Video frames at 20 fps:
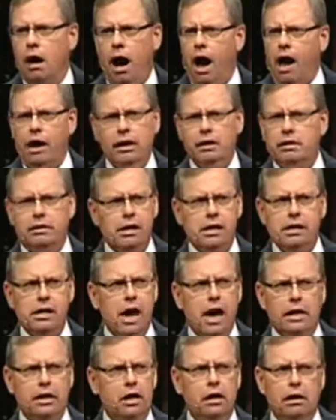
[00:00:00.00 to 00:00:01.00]
I didn't tell you you
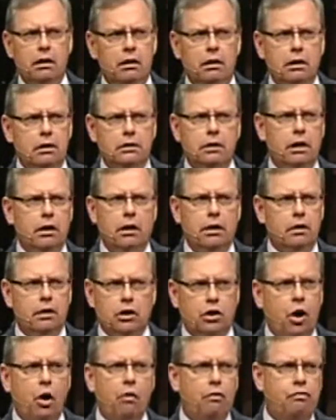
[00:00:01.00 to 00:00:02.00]
had to, to
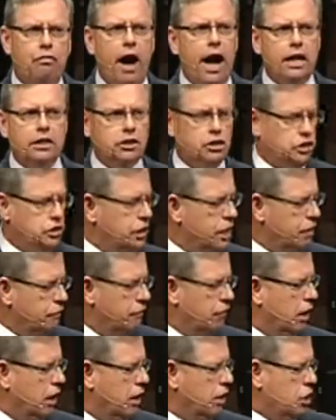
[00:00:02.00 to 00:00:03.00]
go find
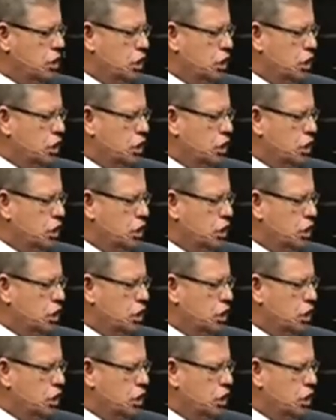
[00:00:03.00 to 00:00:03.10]
yourself a